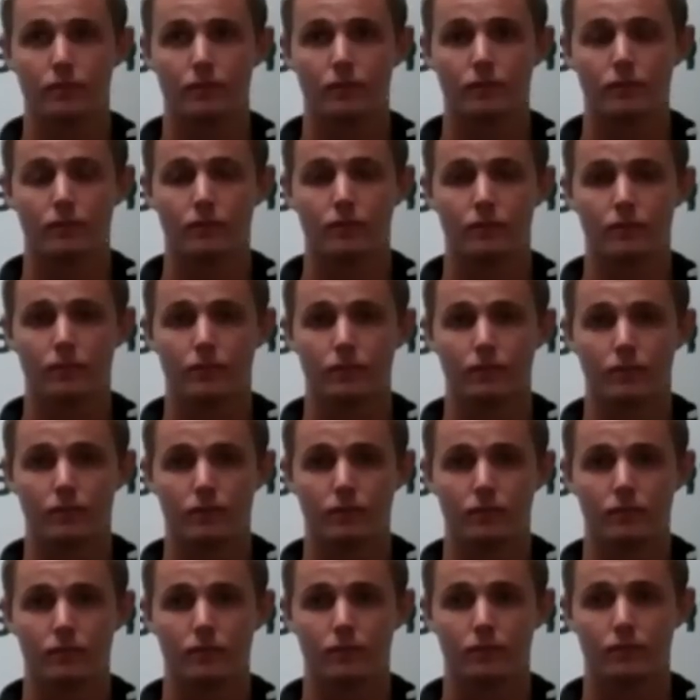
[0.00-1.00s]

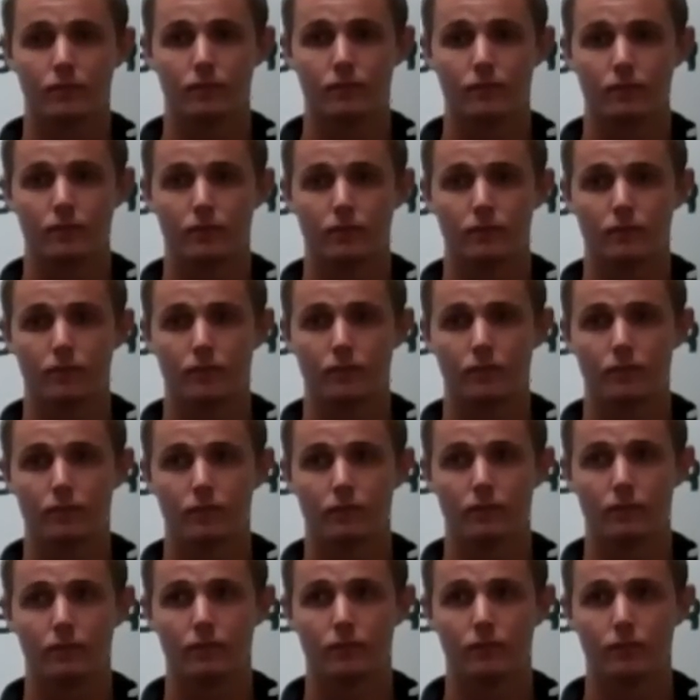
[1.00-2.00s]

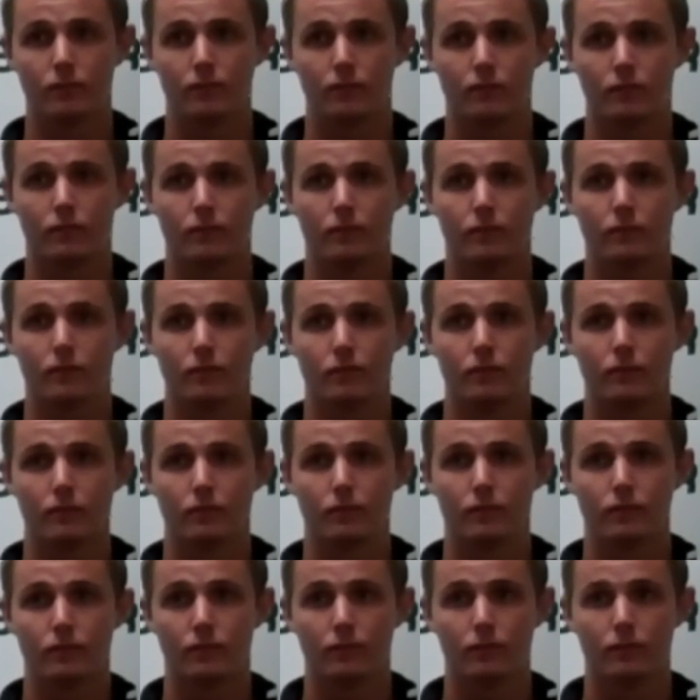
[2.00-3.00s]

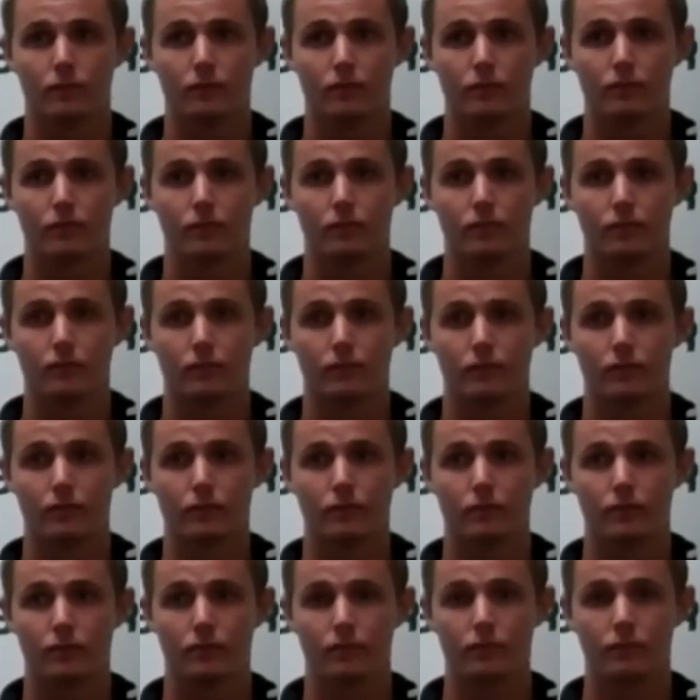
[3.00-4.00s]

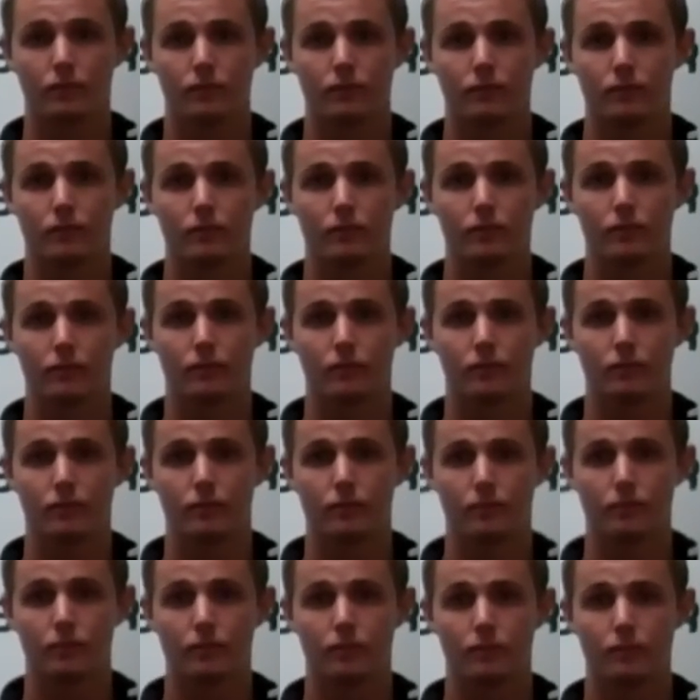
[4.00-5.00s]

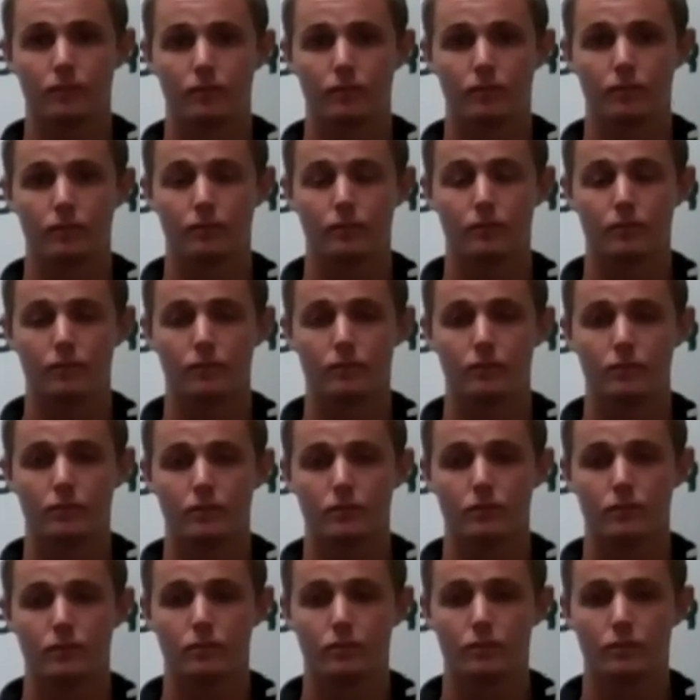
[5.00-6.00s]

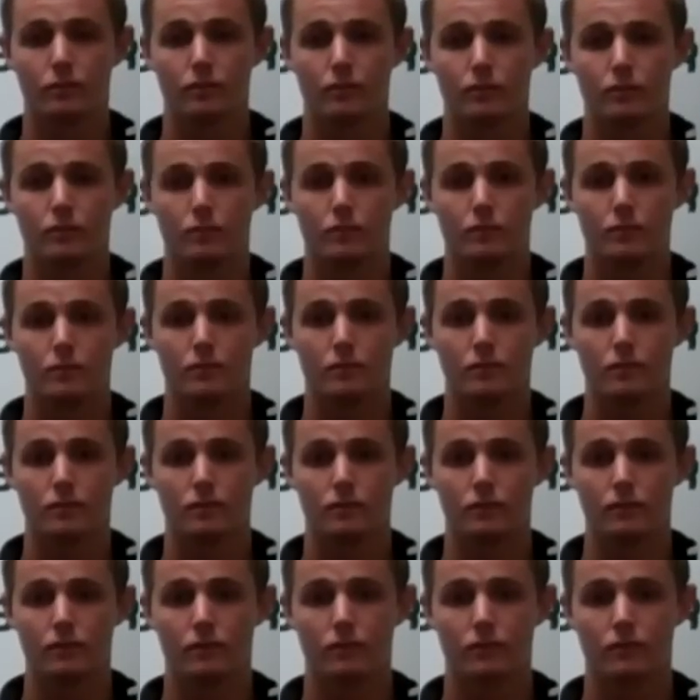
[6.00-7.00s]

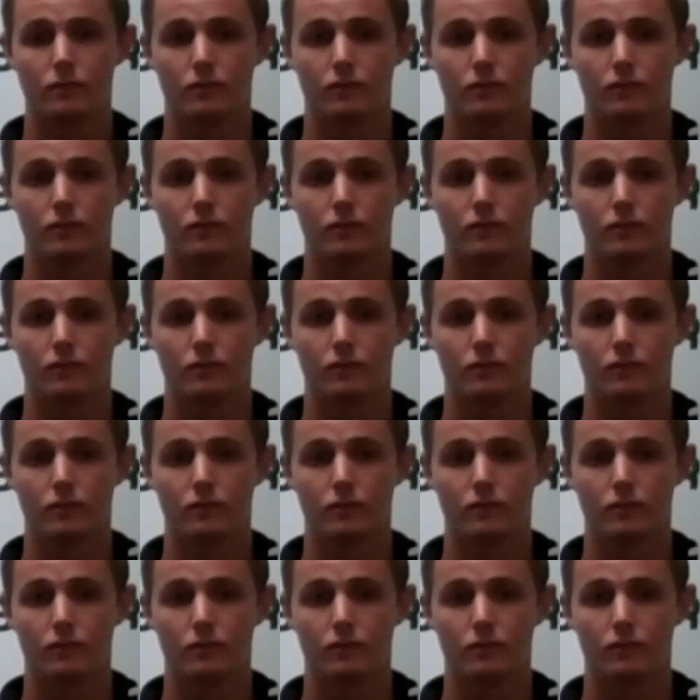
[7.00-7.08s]
No words are spoken by the person on screen.